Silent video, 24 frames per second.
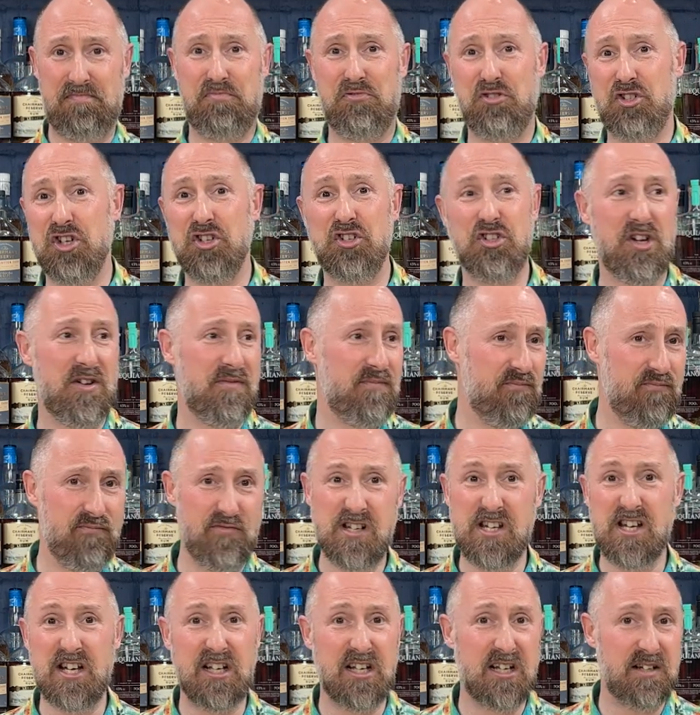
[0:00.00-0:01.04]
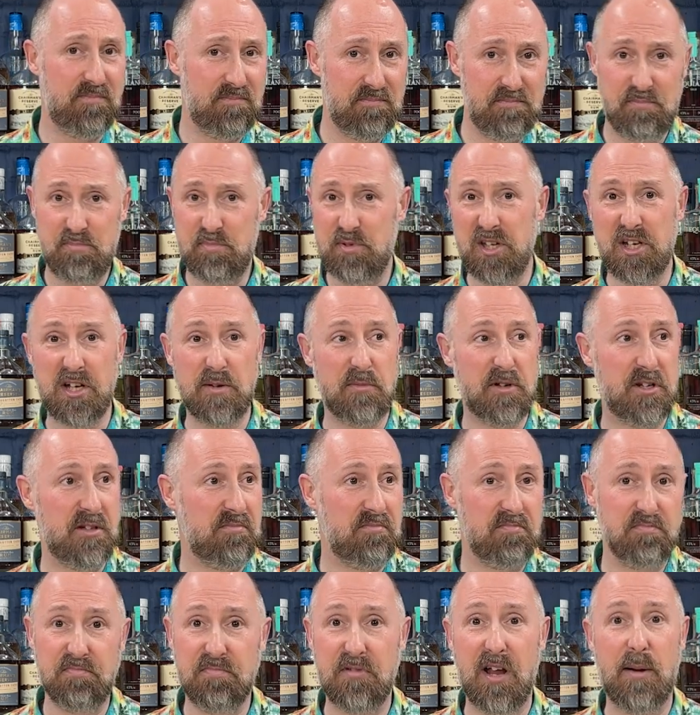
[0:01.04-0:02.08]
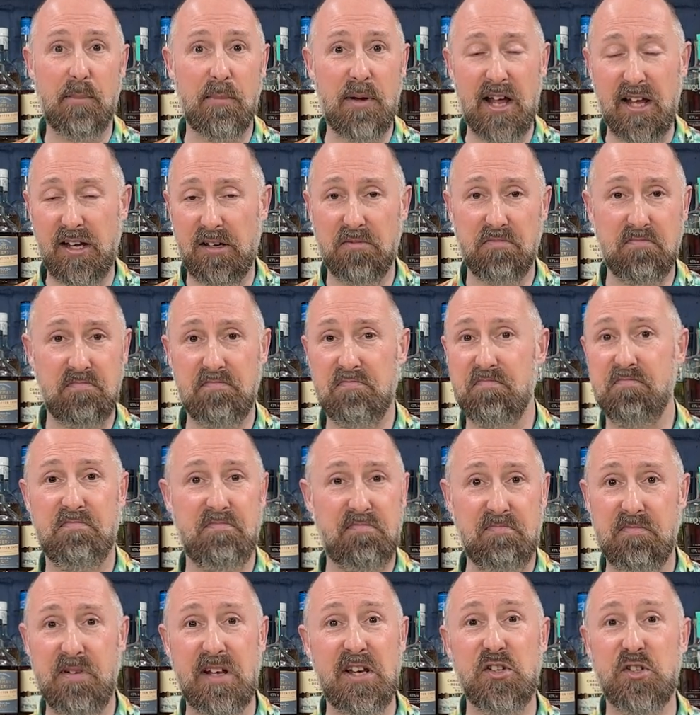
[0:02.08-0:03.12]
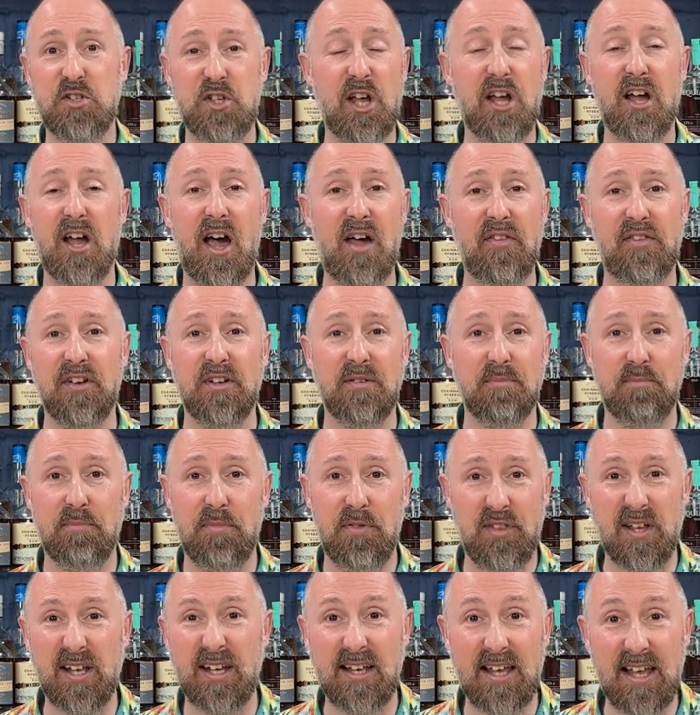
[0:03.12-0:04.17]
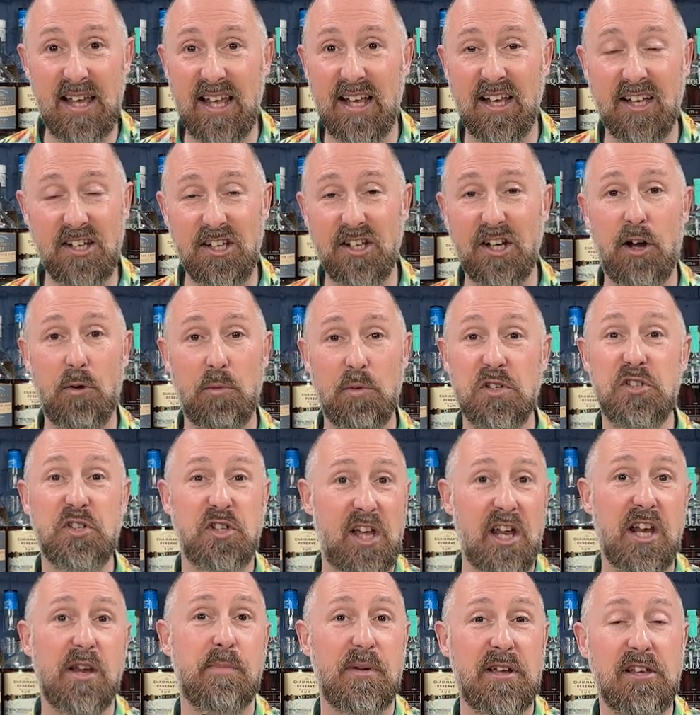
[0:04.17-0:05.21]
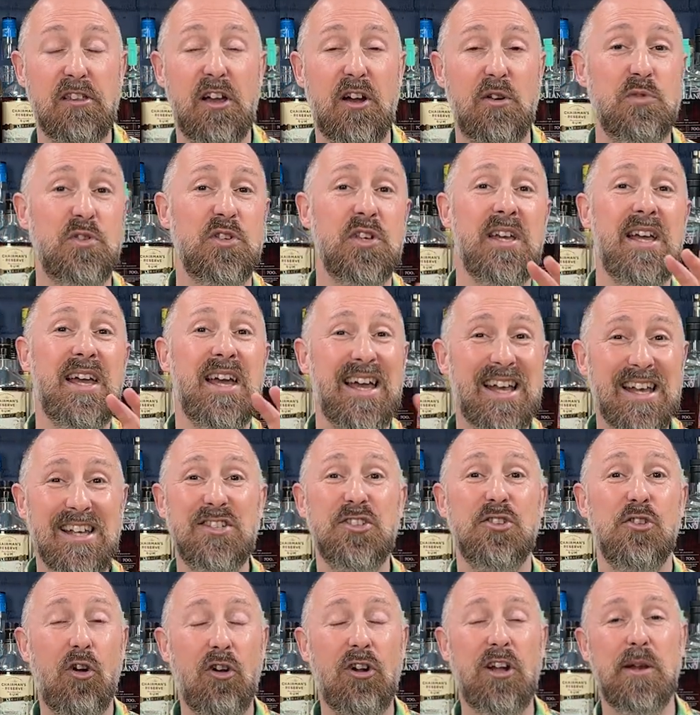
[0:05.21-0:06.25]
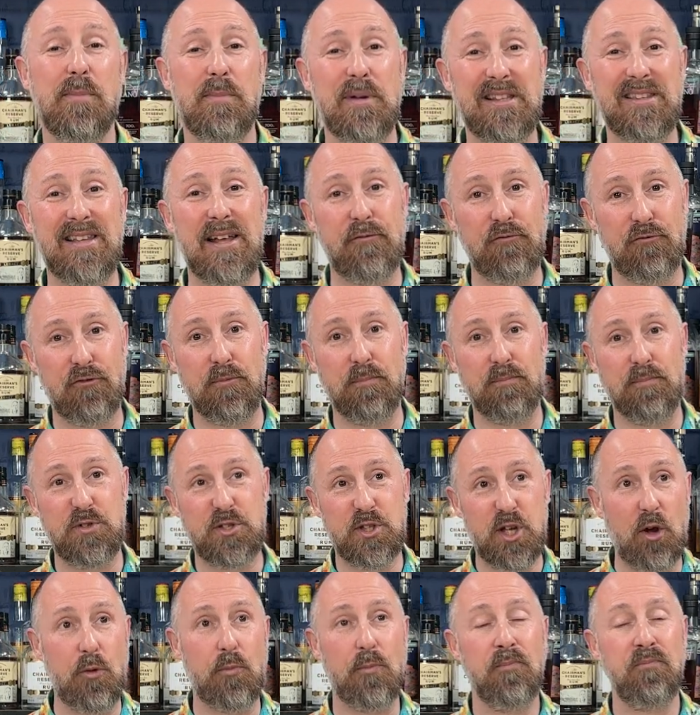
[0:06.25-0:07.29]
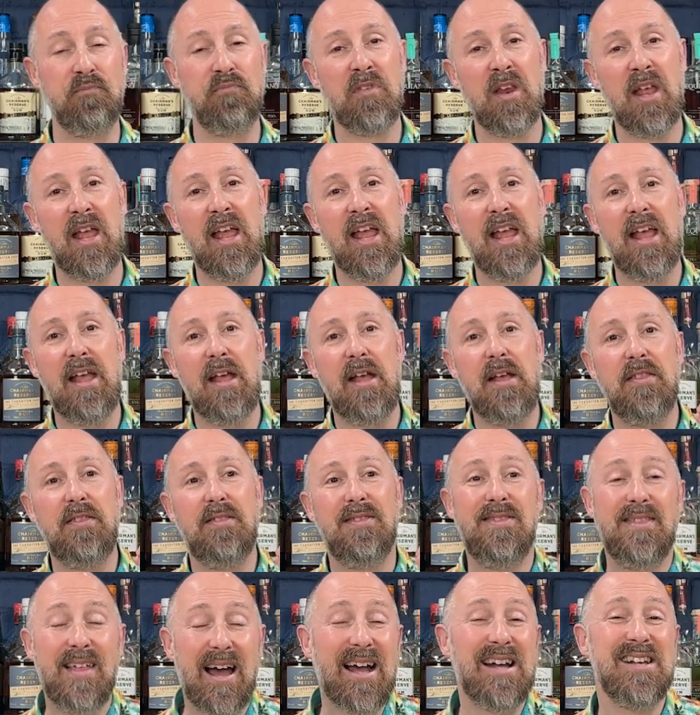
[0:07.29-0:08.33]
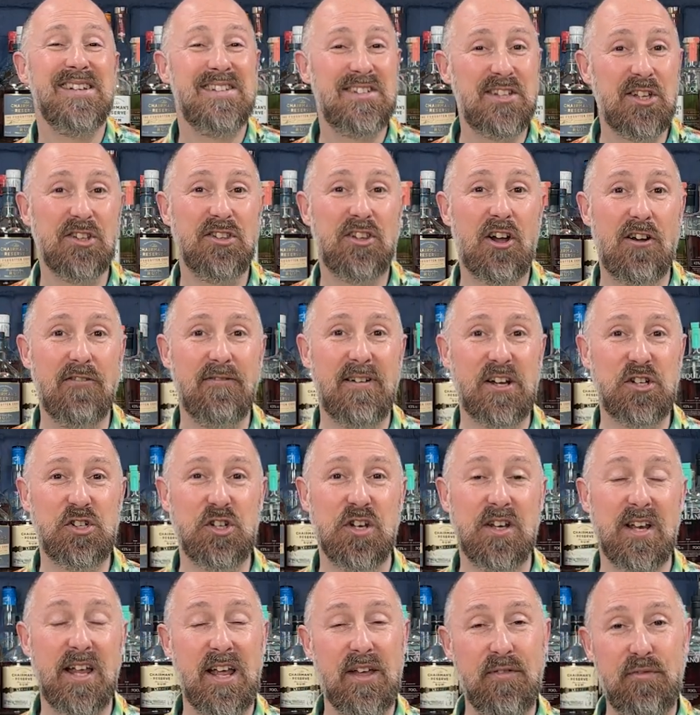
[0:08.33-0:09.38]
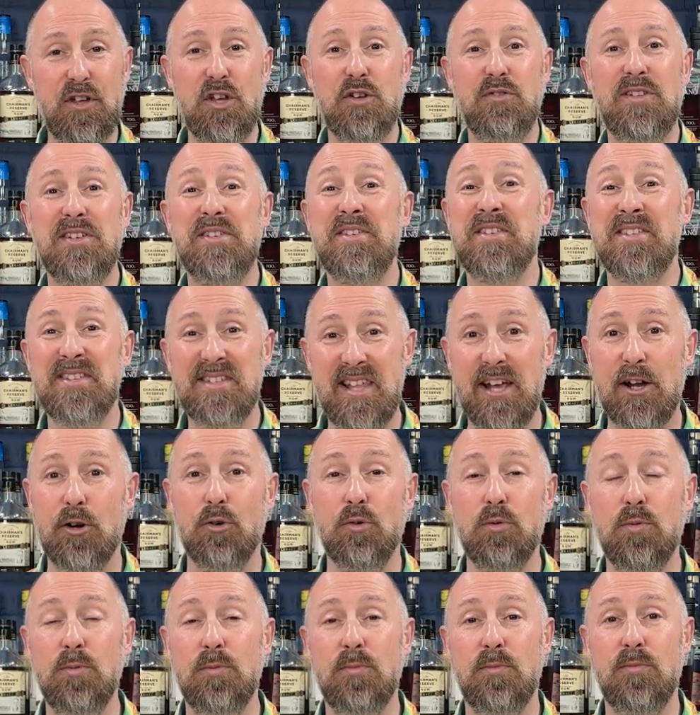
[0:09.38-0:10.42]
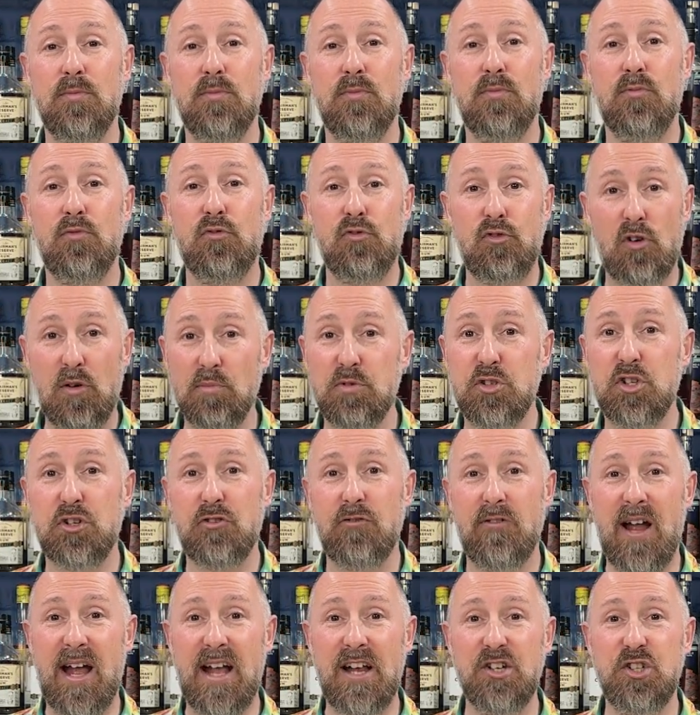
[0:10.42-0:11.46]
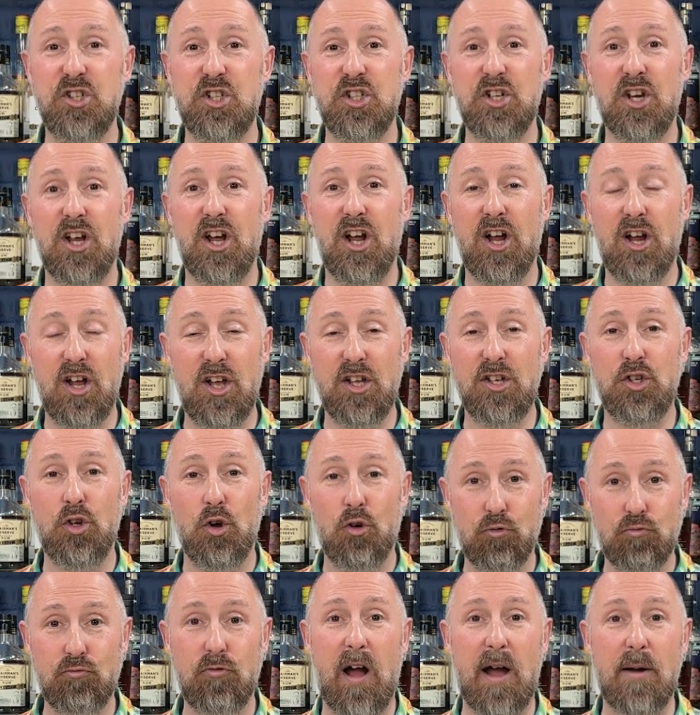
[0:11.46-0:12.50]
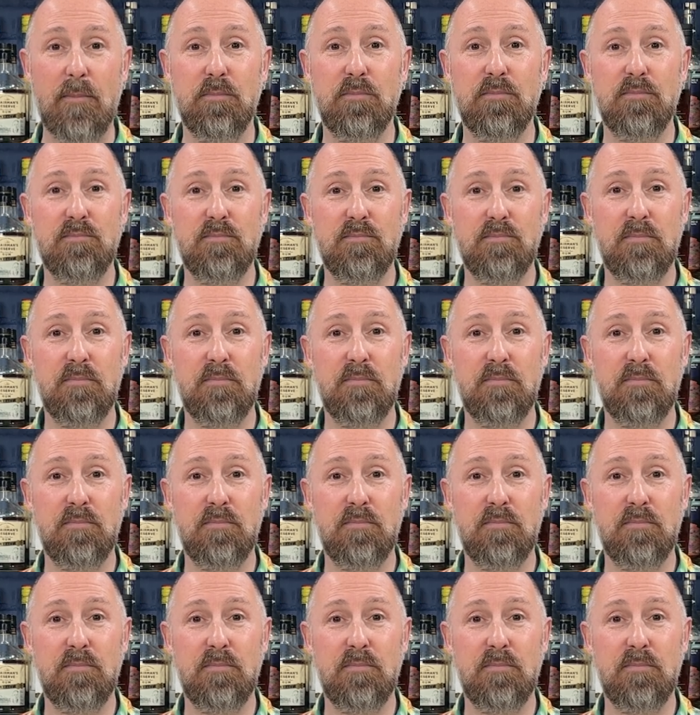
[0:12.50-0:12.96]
ginger, vanilla, cinnamon, nutmeg, insert other thing here. You know, it's going to be those. It's not going to be different. So that is the direction. If you distill from scratch your rum,